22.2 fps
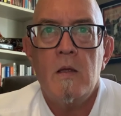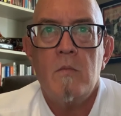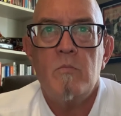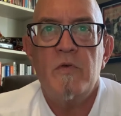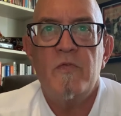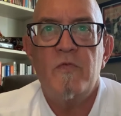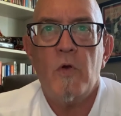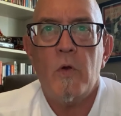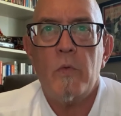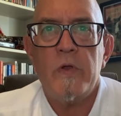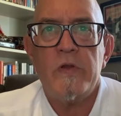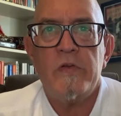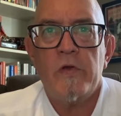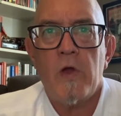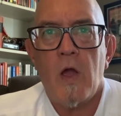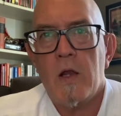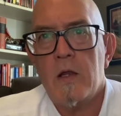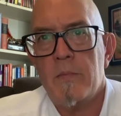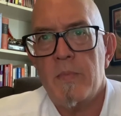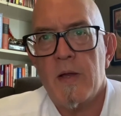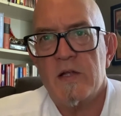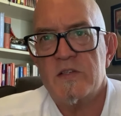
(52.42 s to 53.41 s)
Before we
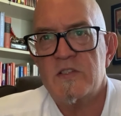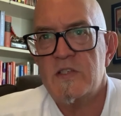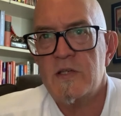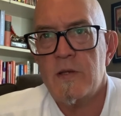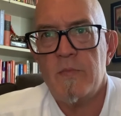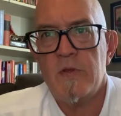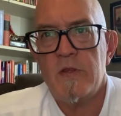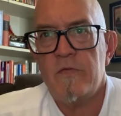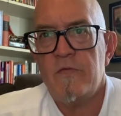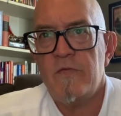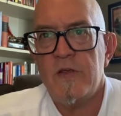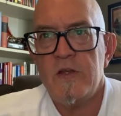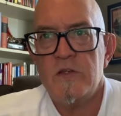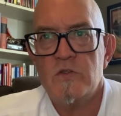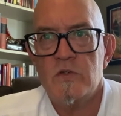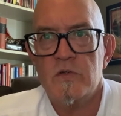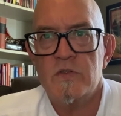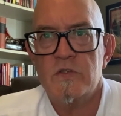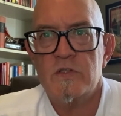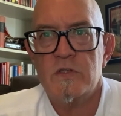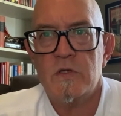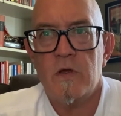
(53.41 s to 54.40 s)
talk about some of the
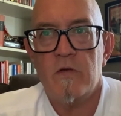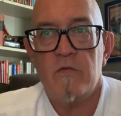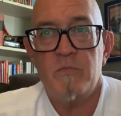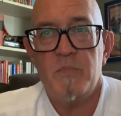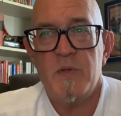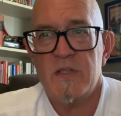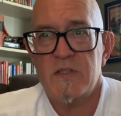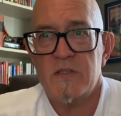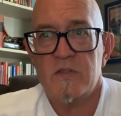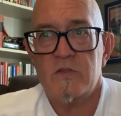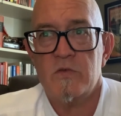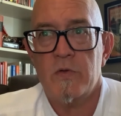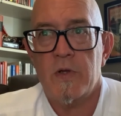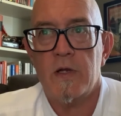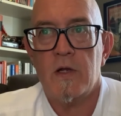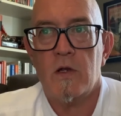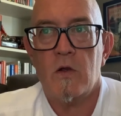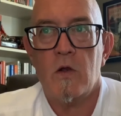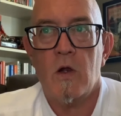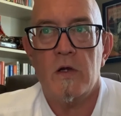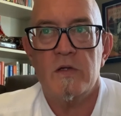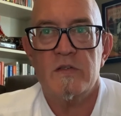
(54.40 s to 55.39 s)
features of business
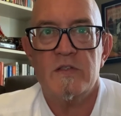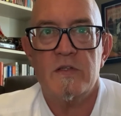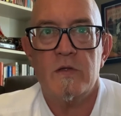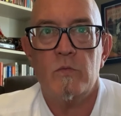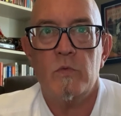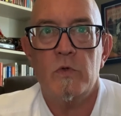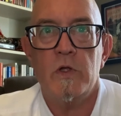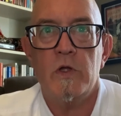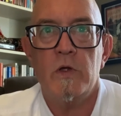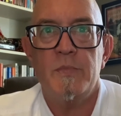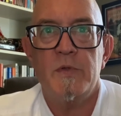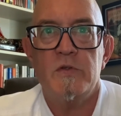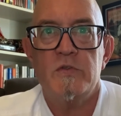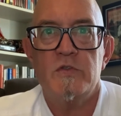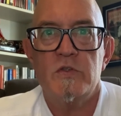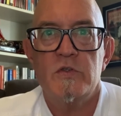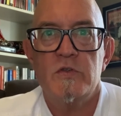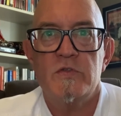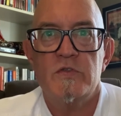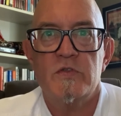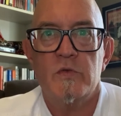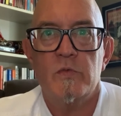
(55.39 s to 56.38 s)
credit cards that will help you
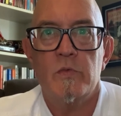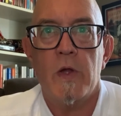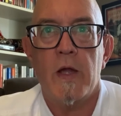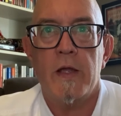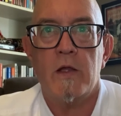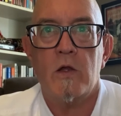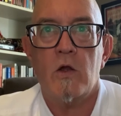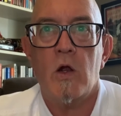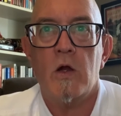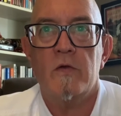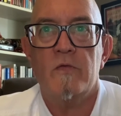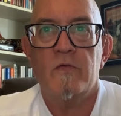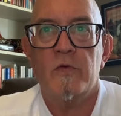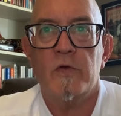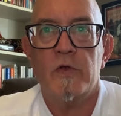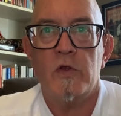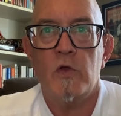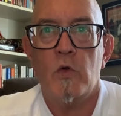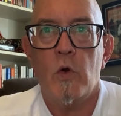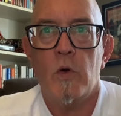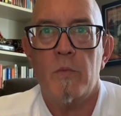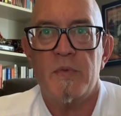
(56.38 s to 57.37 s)
choose the right card for
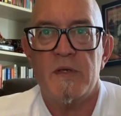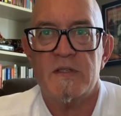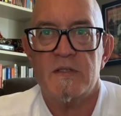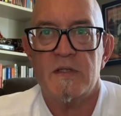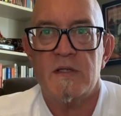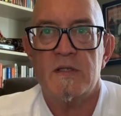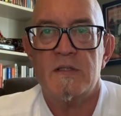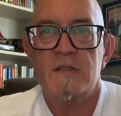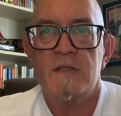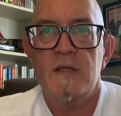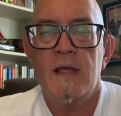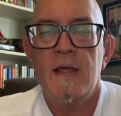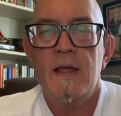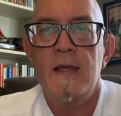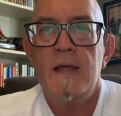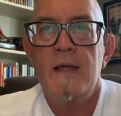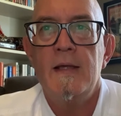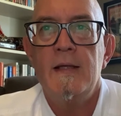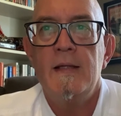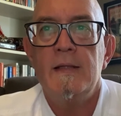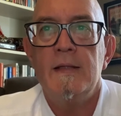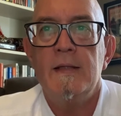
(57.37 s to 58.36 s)
your business,
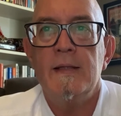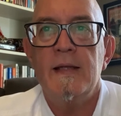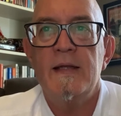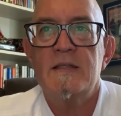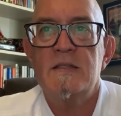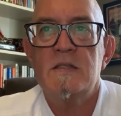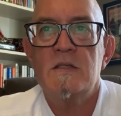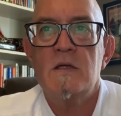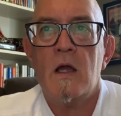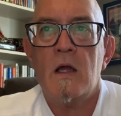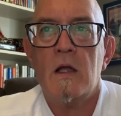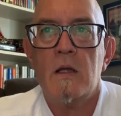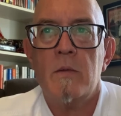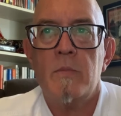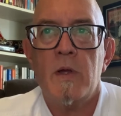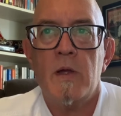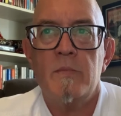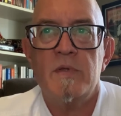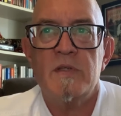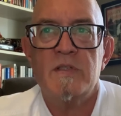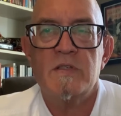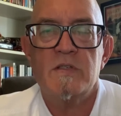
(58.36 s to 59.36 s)
let's talk
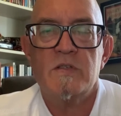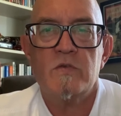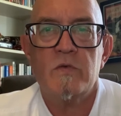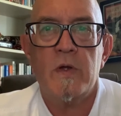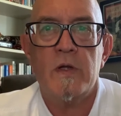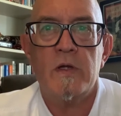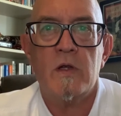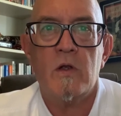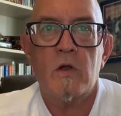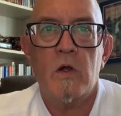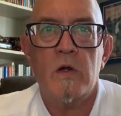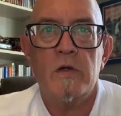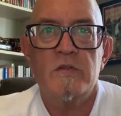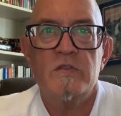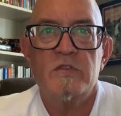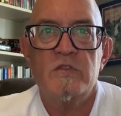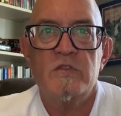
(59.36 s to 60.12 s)
about business credit cards